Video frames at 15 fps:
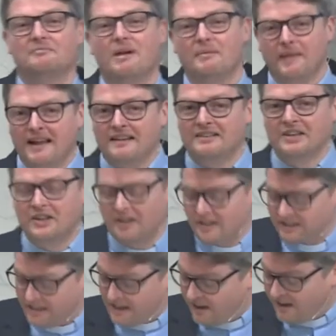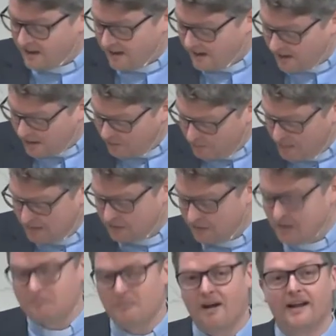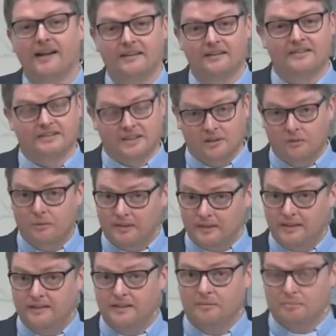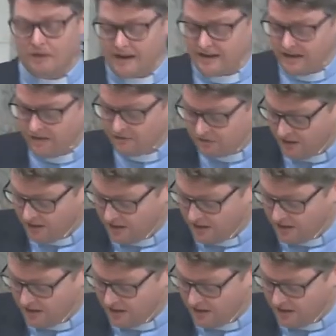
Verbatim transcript: Maybe that's a good idea. I'll be doing mine still within the bracket of